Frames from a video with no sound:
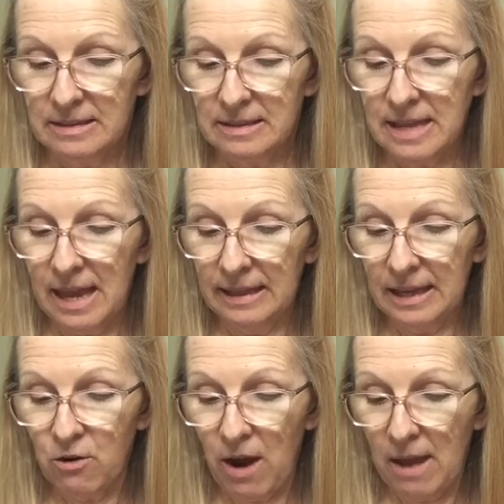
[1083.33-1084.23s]

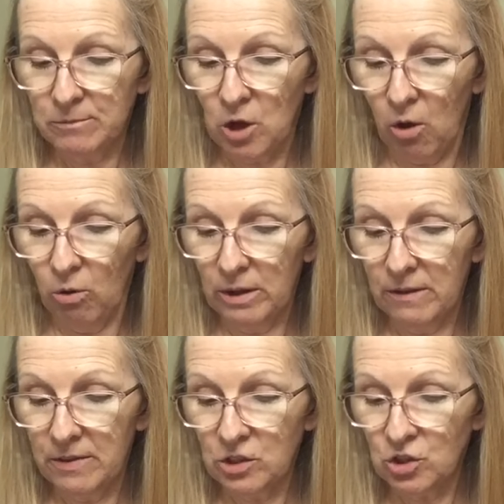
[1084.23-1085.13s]
Stanley grabbed hold
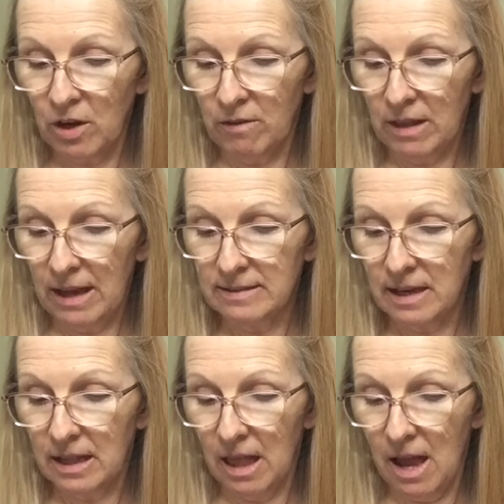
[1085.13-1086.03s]
of the shovel as
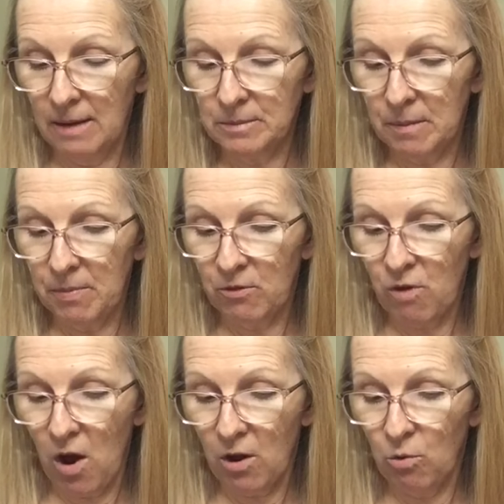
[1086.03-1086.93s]
he climbed up the
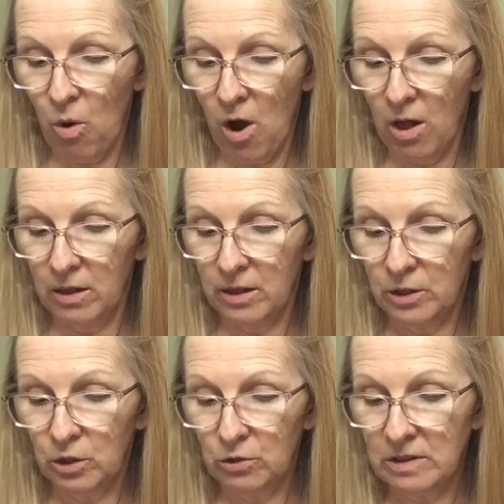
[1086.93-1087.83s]
rock wall,
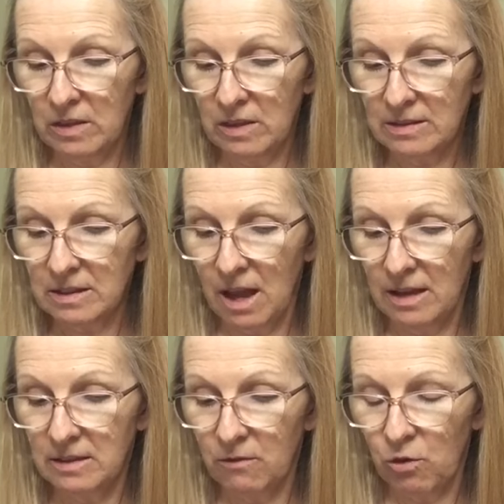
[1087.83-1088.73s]
using the
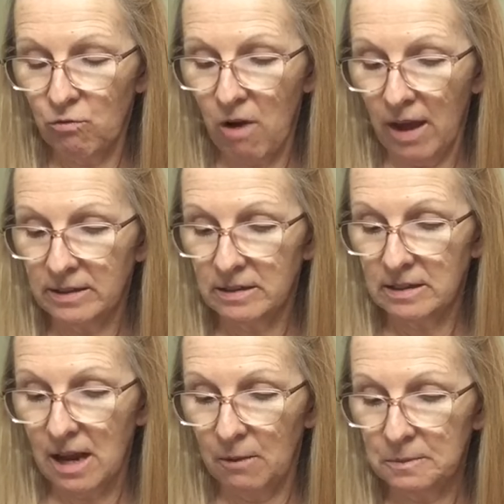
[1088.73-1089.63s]
sides of the rut
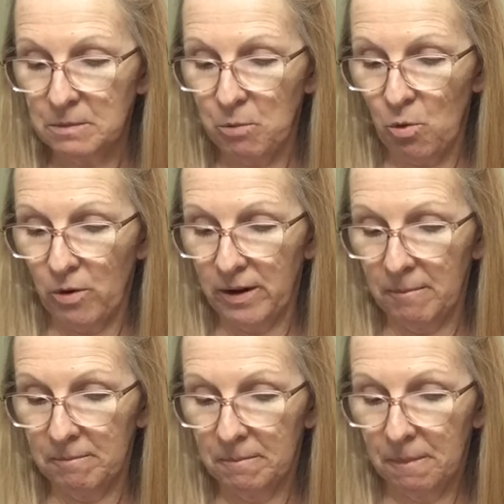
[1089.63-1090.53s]
to help support
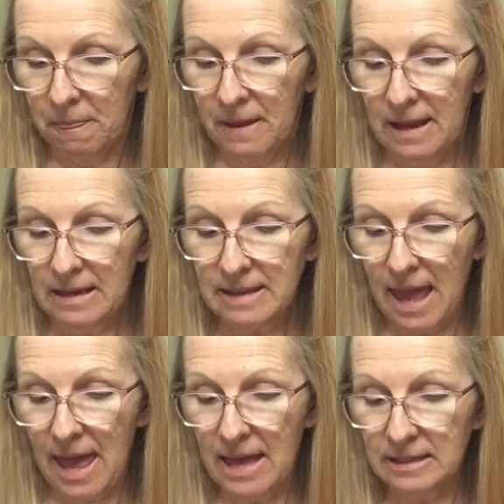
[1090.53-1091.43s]
him. His
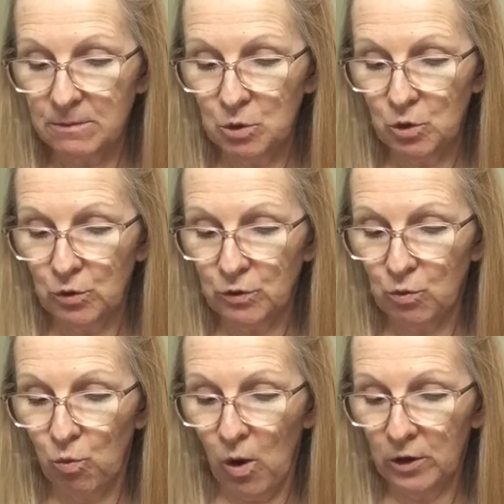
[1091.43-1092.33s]
hands moved
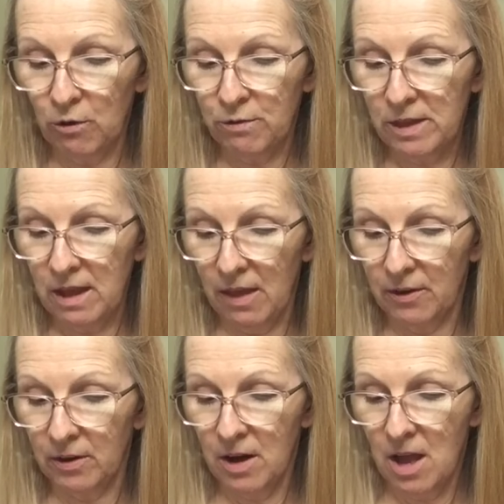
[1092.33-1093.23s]
one over the
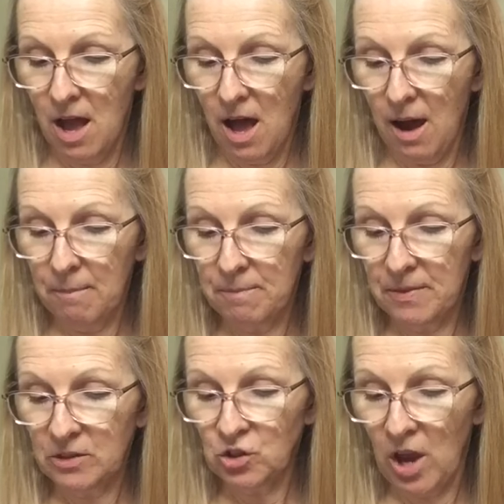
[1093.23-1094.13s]
other up
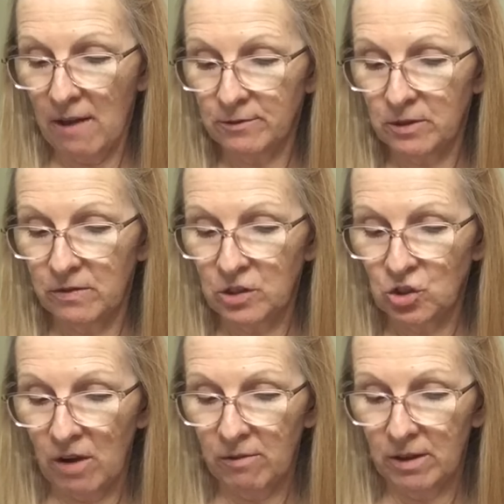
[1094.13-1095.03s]
the shaft of the
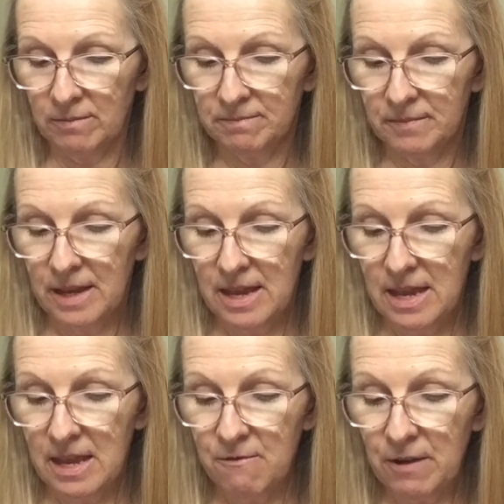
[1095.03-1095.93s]
shovel.
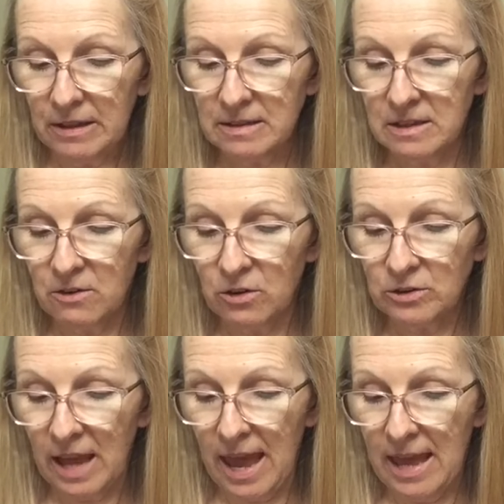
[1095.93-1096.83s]
He felt
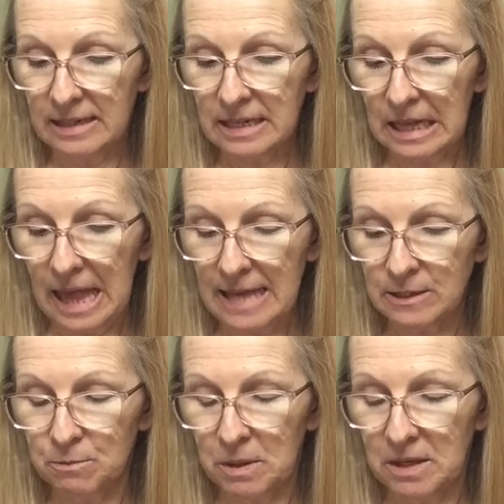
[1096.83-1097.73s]
Zero's hand
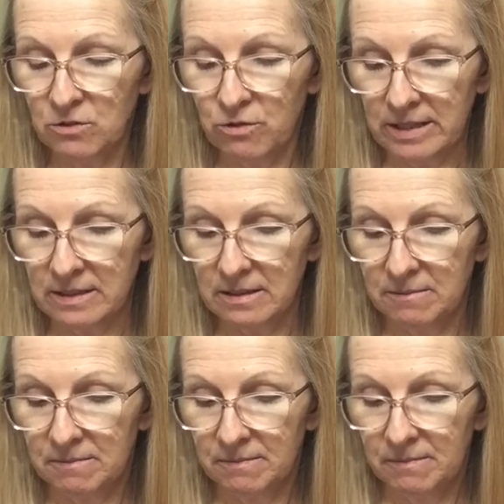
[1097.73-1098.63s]
clasp his wrist.